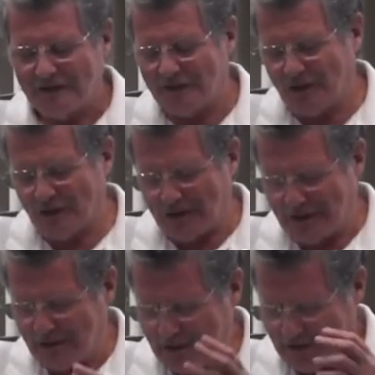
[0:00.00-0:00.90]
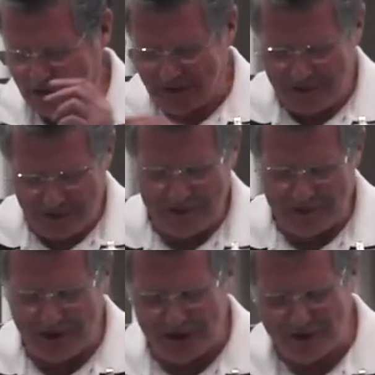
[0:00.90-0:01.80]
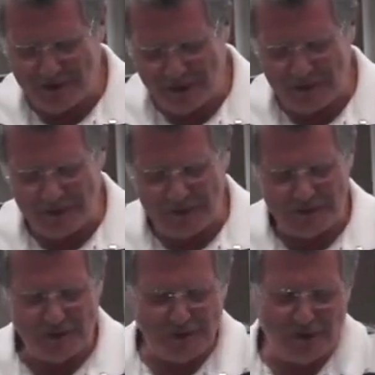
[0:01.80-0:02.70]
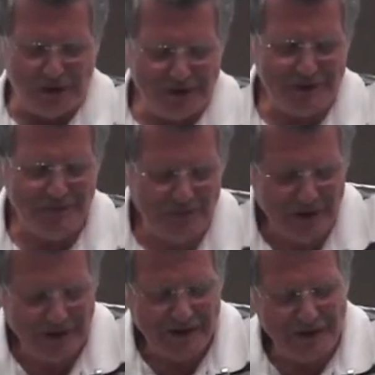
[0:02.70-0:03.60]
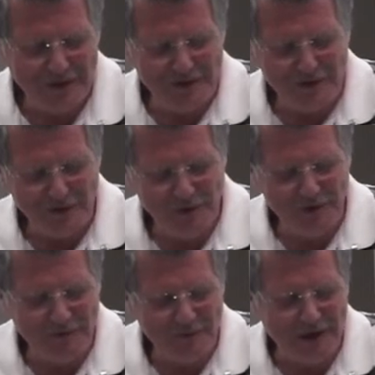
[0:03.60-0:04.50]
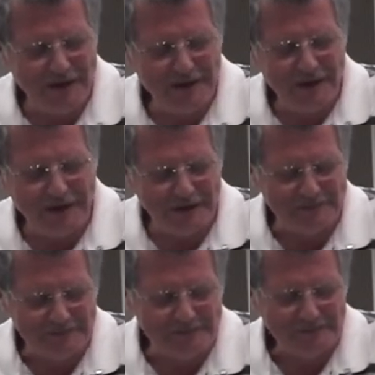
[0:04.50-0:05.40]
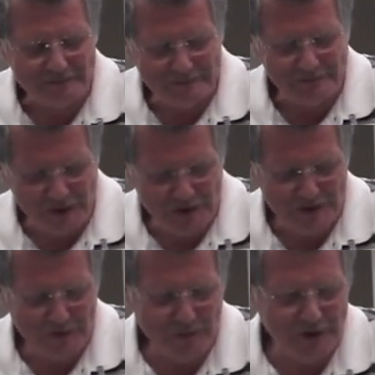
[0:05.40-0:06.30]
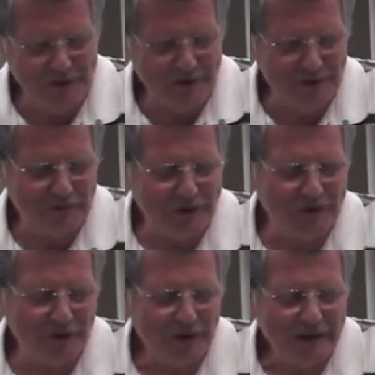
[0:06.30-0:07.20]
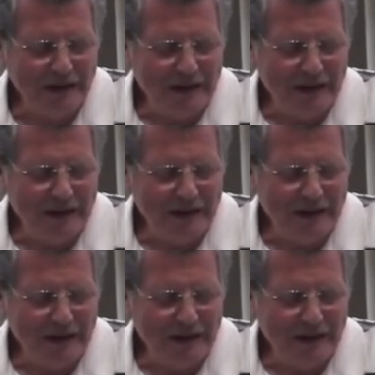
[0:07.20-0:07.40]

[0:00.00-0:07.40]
So that's Robert will show us this movie, but which is impressive in my view.